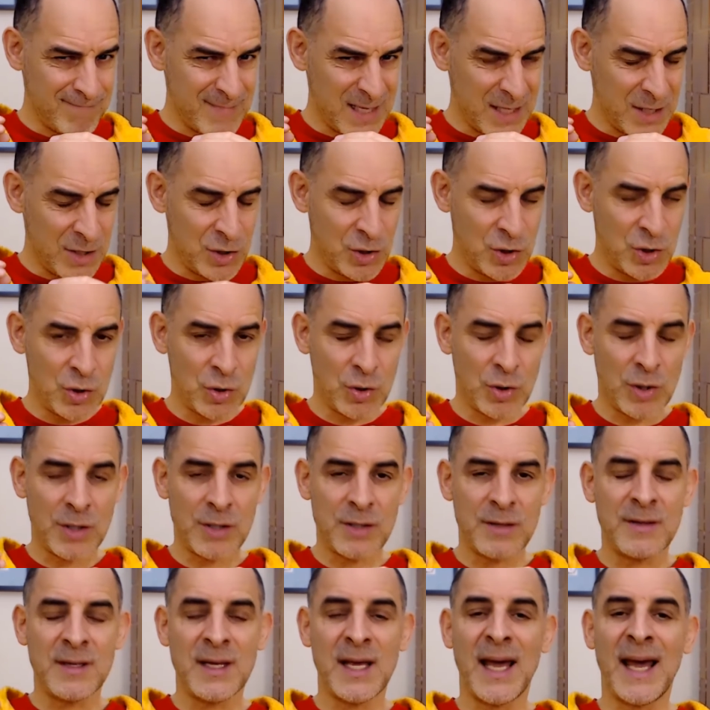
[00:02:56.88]
in
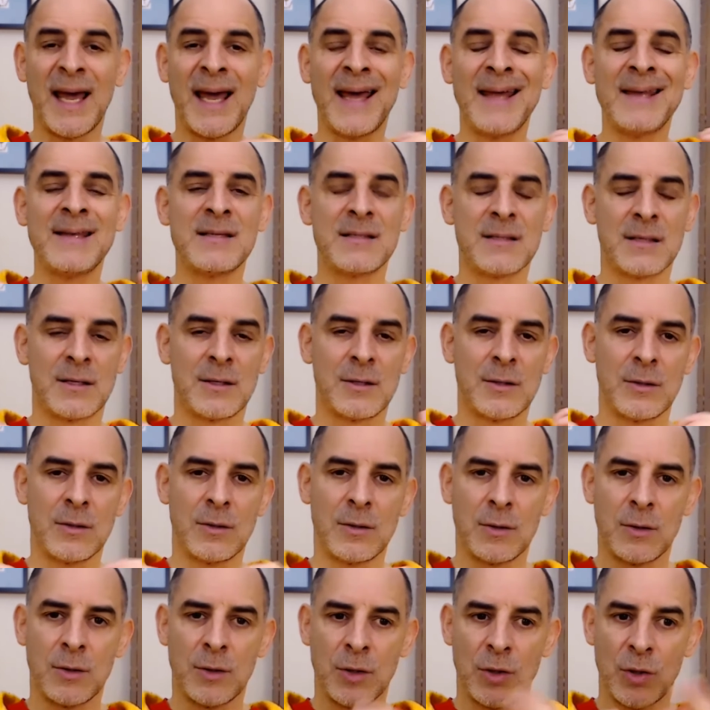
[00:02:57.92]
short, the answer
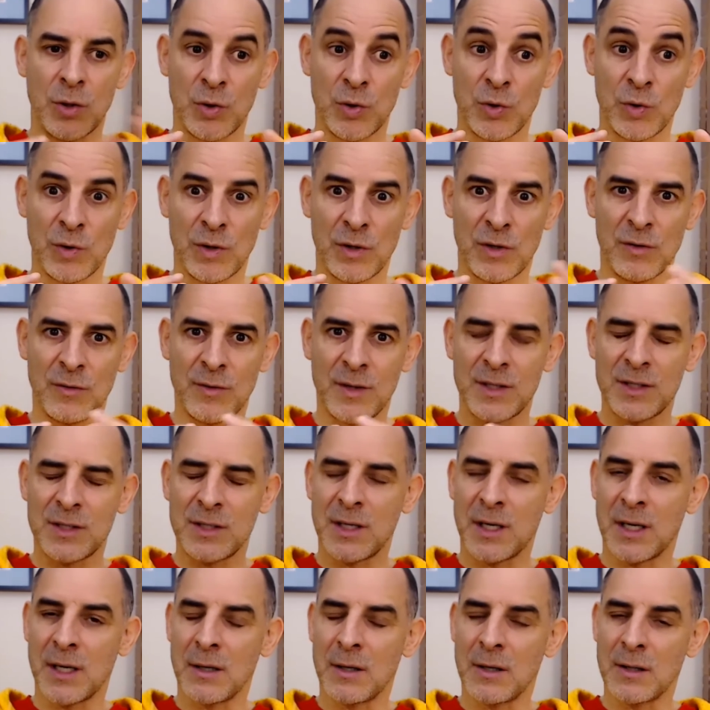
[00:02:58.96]
the question
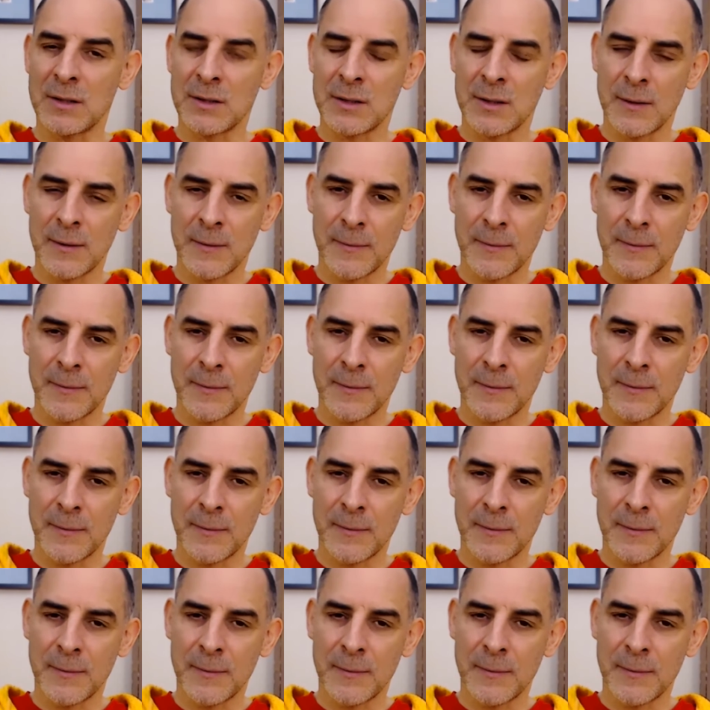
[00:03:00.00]
I got.